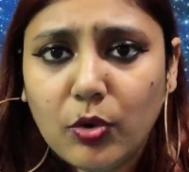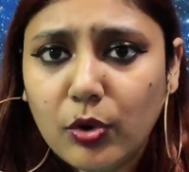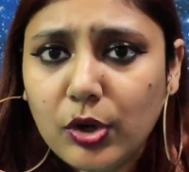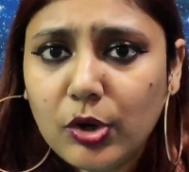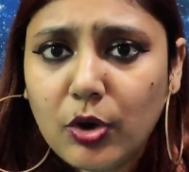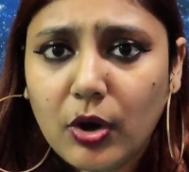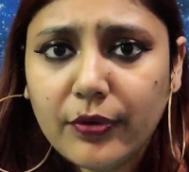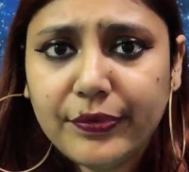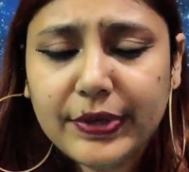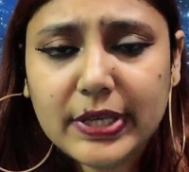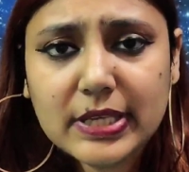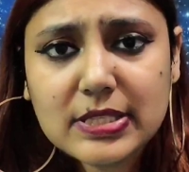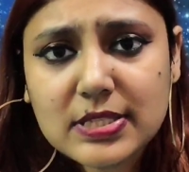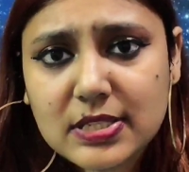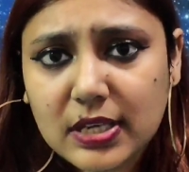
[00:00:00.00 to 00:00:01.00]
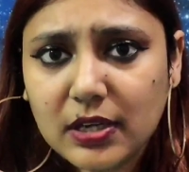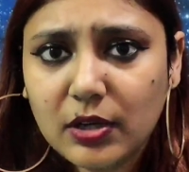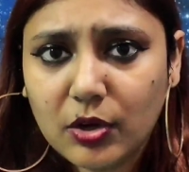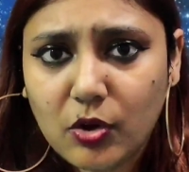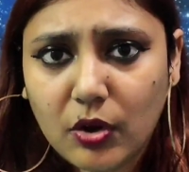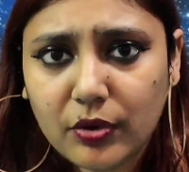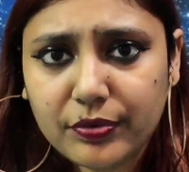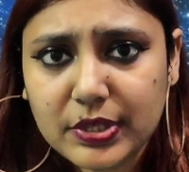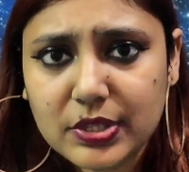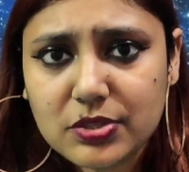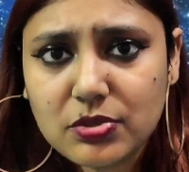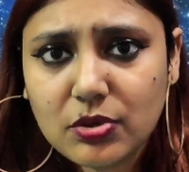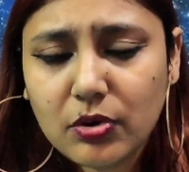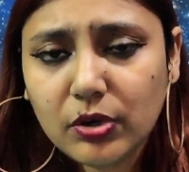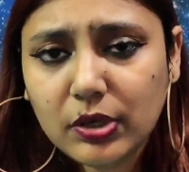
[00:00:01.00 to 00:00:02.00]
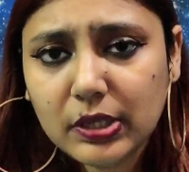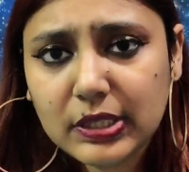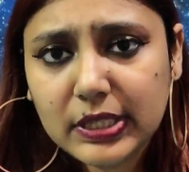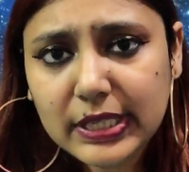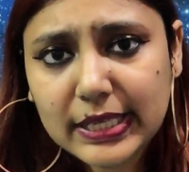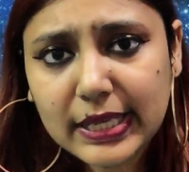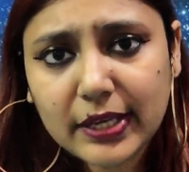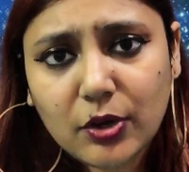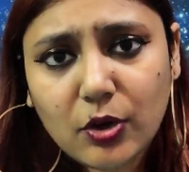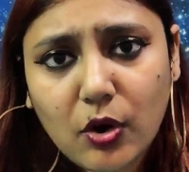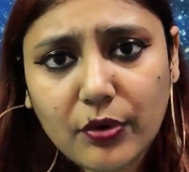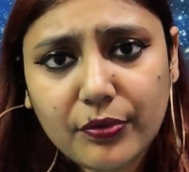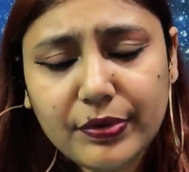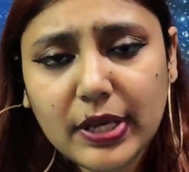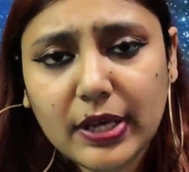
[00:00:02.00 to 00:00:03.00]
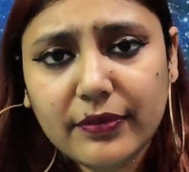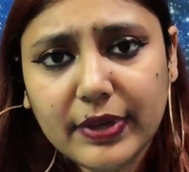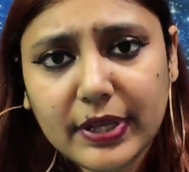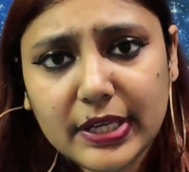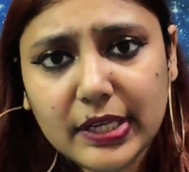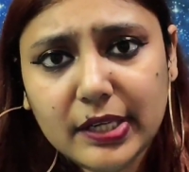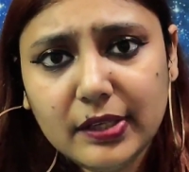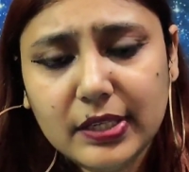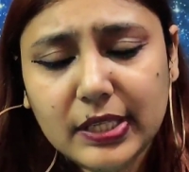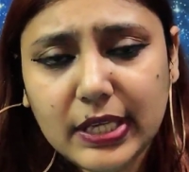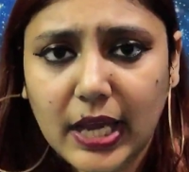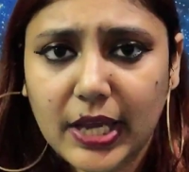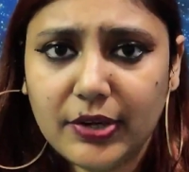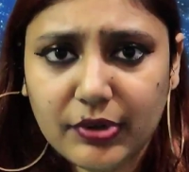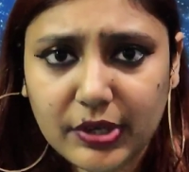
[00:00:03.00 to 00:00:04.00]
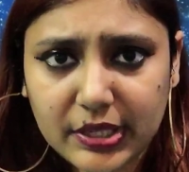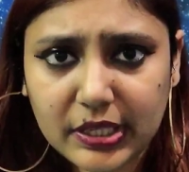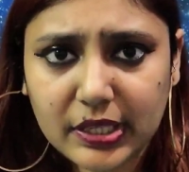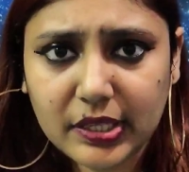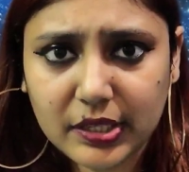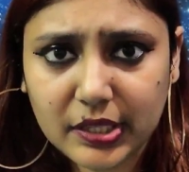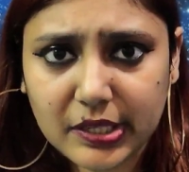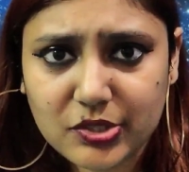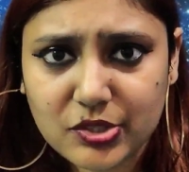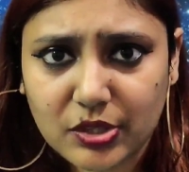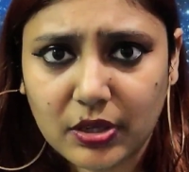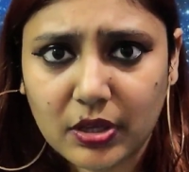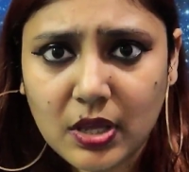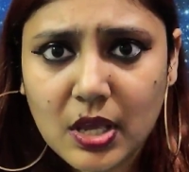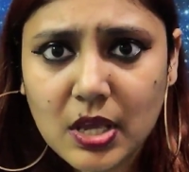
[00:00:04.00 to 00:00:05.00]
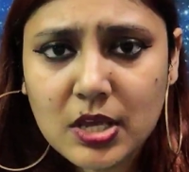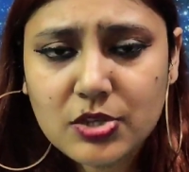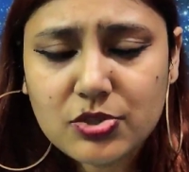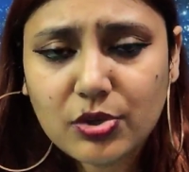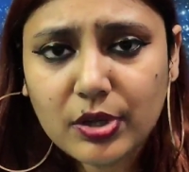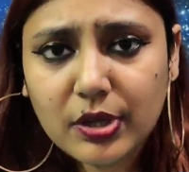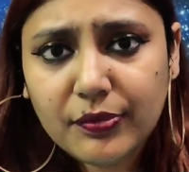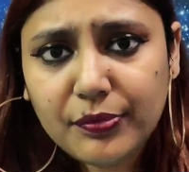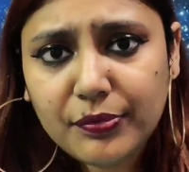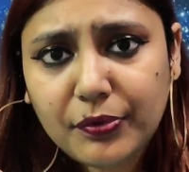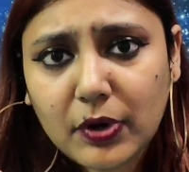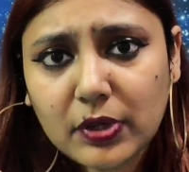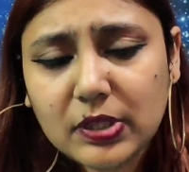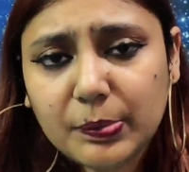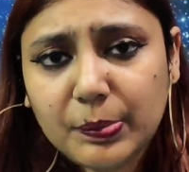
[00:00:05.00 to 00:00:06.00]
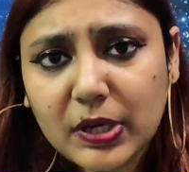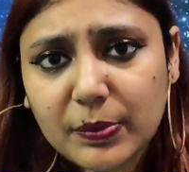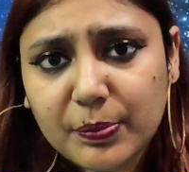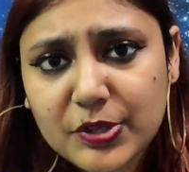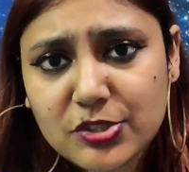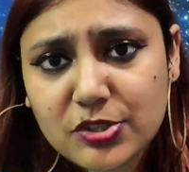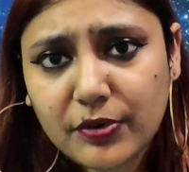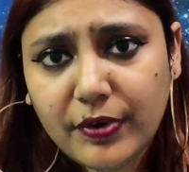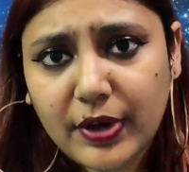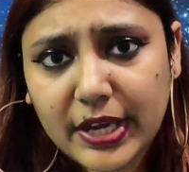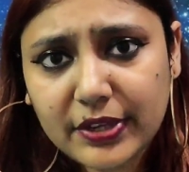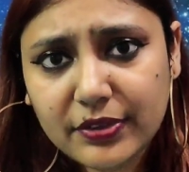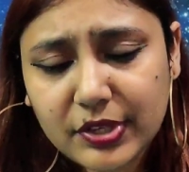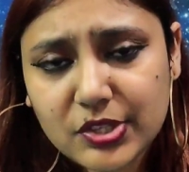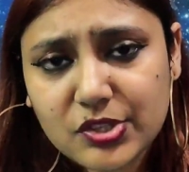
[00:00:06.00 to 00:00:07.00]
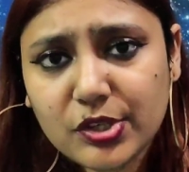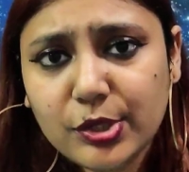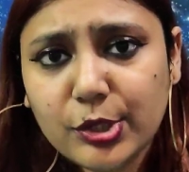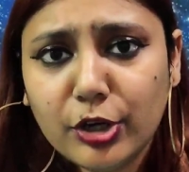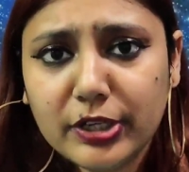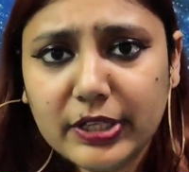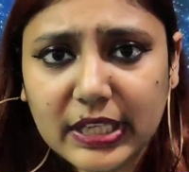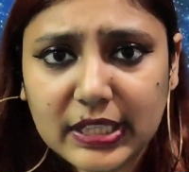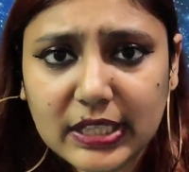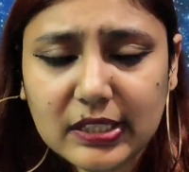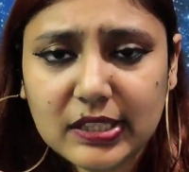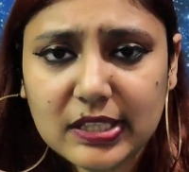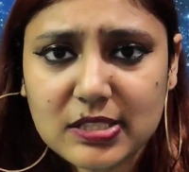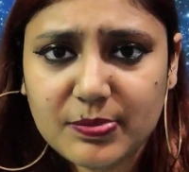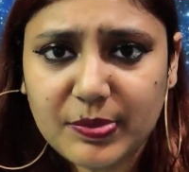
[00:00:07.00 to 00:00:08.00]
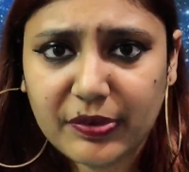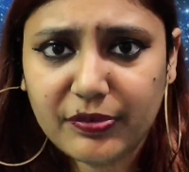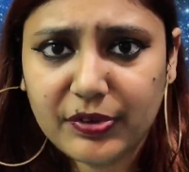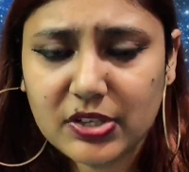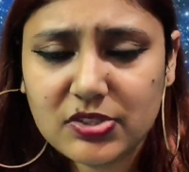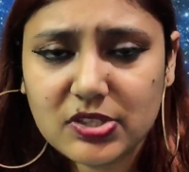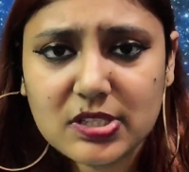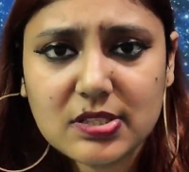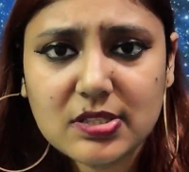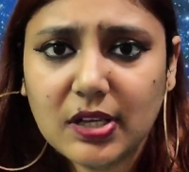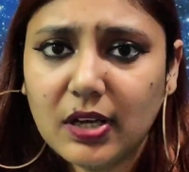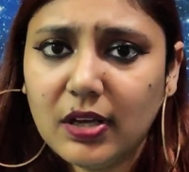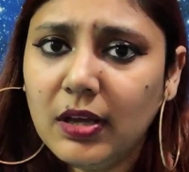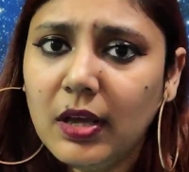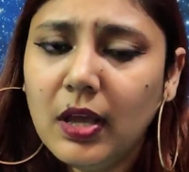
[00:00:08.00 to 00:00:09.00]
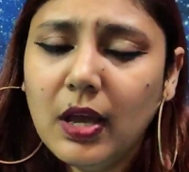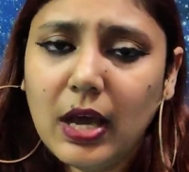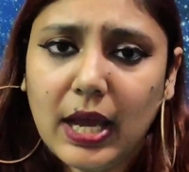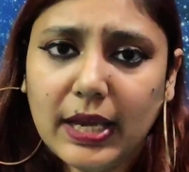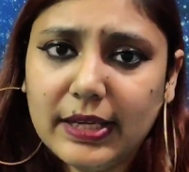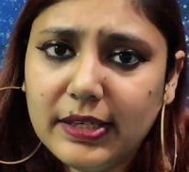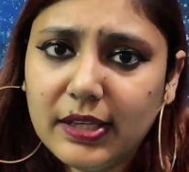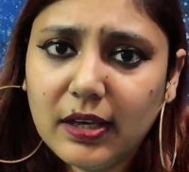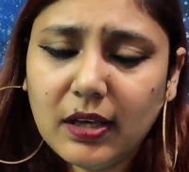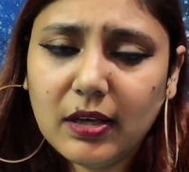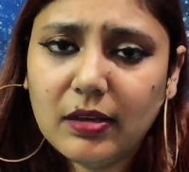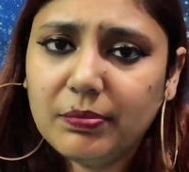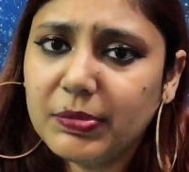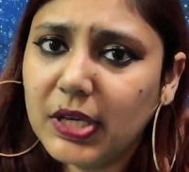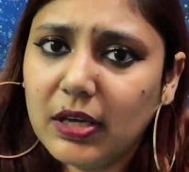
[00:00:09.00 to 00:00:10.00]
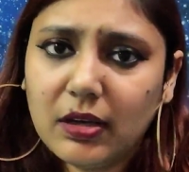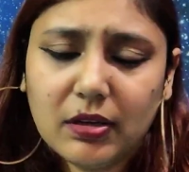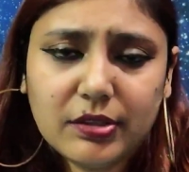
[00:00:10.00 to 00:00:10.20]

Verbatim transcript: cold coffee is still a coffee. So tea and coffee are very dehydrating in nature. So if for the purpose of hydration you are taking these beverages, the idea